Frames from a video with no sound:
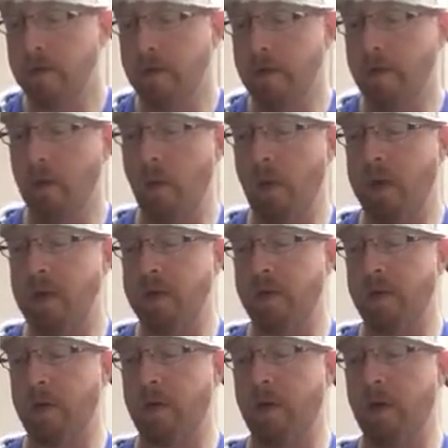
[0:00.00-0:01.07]
51 is
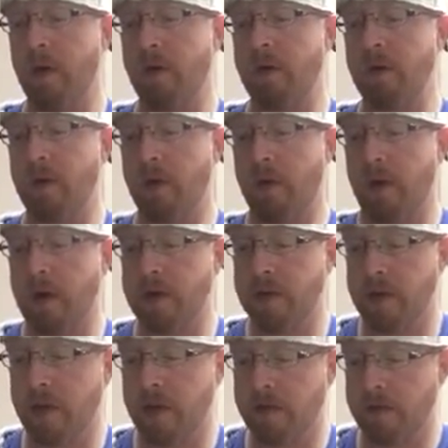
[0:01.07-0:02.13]
for those who are
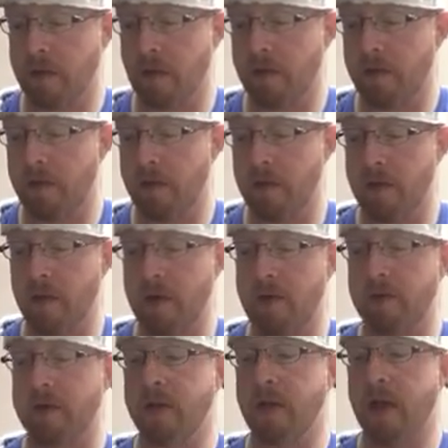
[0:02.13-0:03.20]
crazy enough to go after their
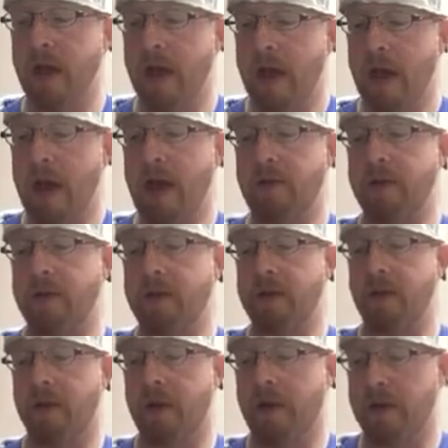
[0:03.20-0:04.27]
dreams, have the
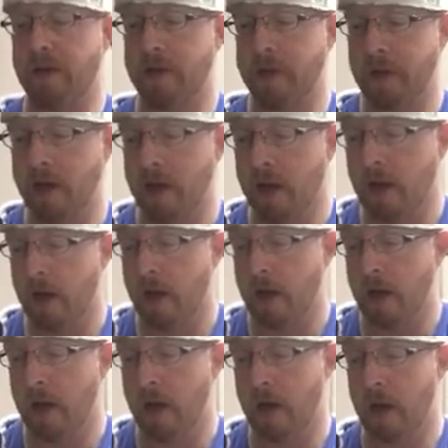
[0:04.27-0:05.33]
determination
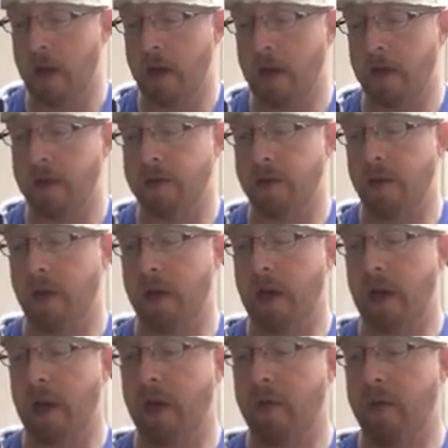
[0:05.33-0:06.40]
to make
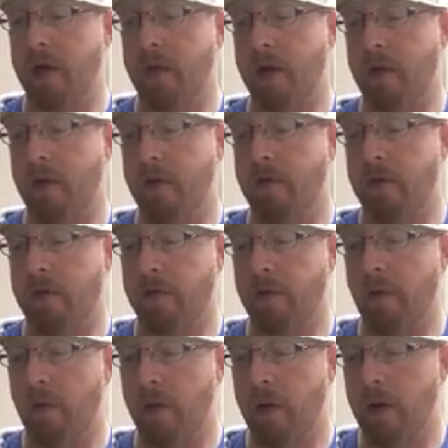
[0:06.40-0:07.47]
it happen. Are you
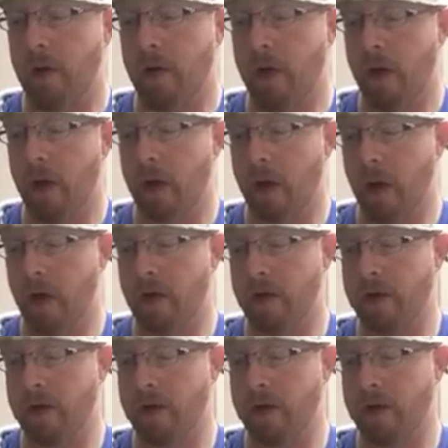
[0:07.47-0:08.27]
51? Are